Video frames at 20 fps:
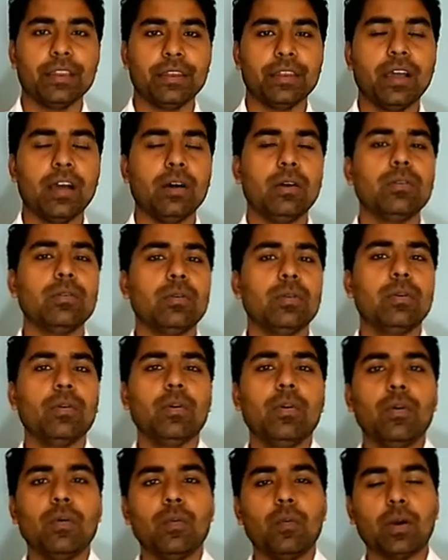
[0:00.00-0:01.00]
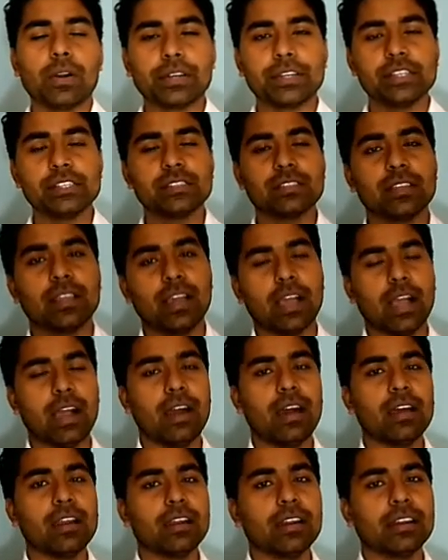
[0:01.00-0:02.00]
Now, what is
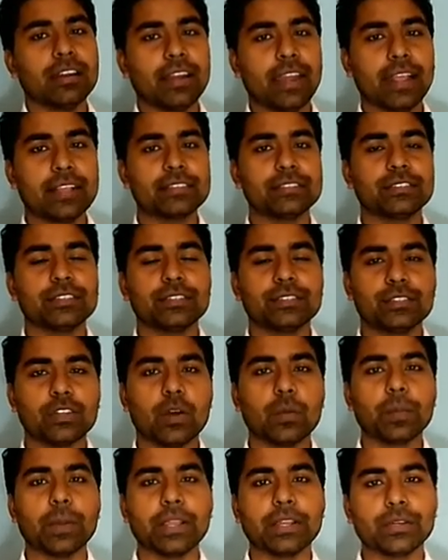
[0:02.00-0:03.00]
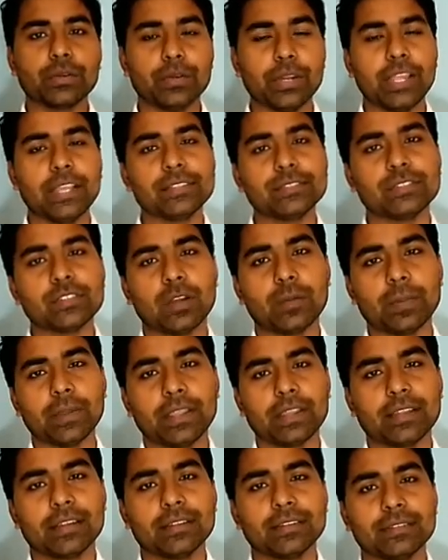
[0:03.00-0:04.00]
our next topic, today's topic?
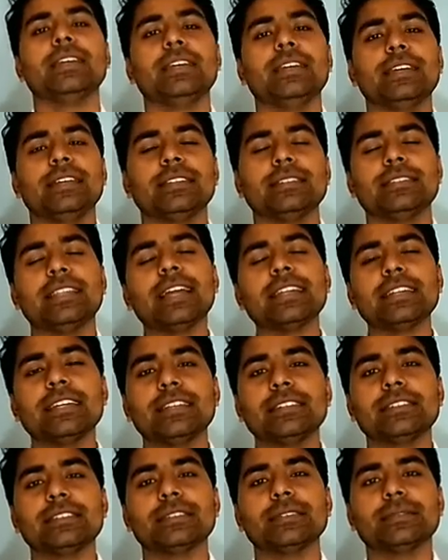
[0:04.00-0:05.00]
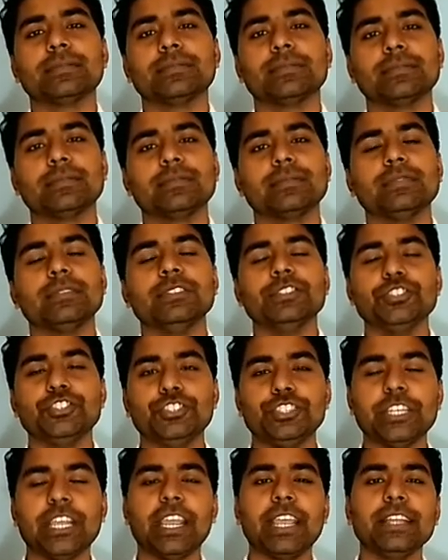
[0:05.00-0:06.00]
That is
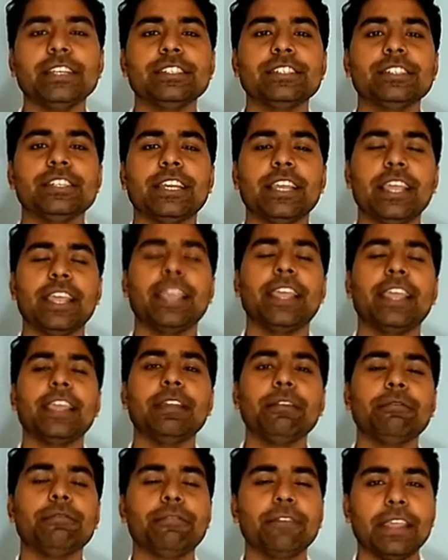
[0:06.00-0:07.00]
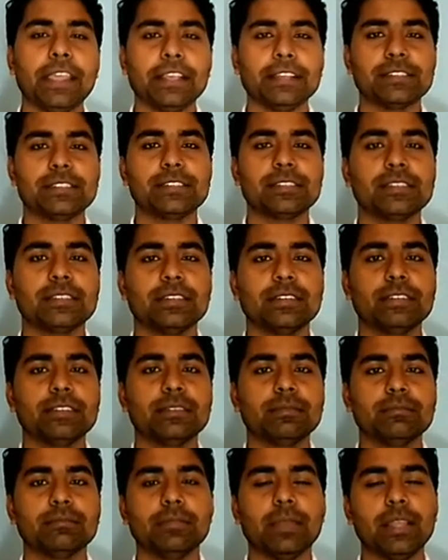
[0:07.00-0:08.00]
change in phase.
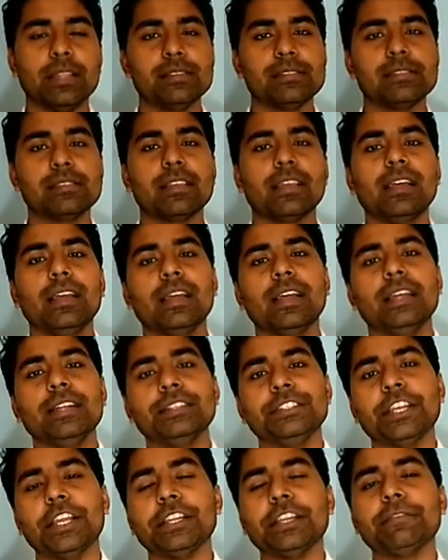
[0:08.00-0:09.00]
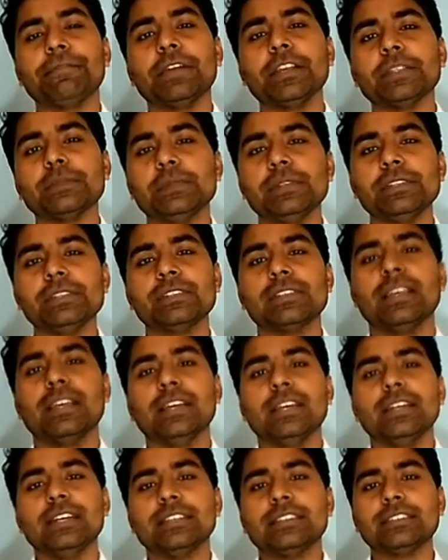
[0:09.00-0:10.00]
Change in phase means
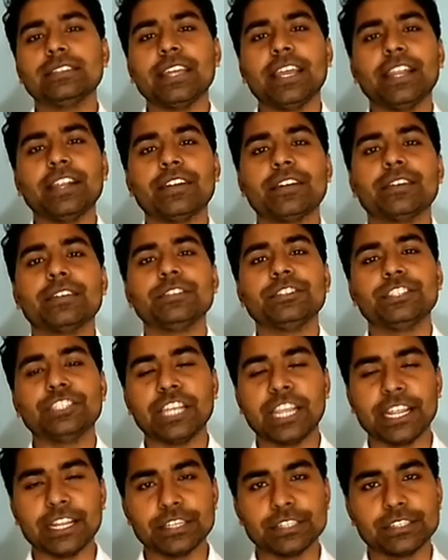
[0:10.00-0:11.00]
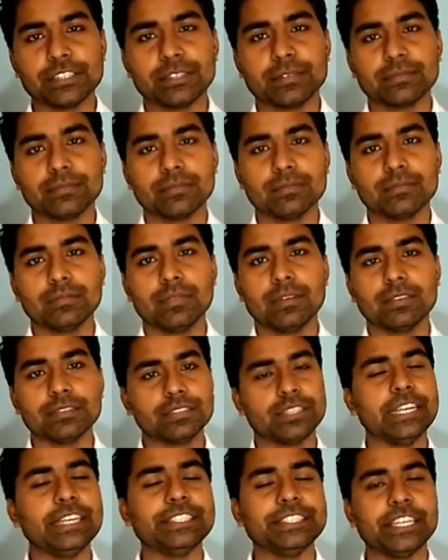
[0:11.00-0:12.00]
state change.
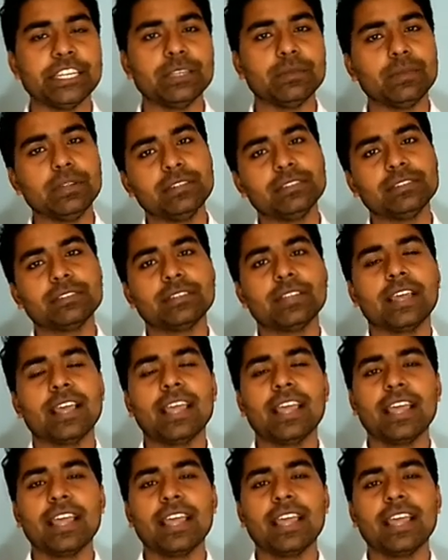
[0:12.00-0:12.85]
State change means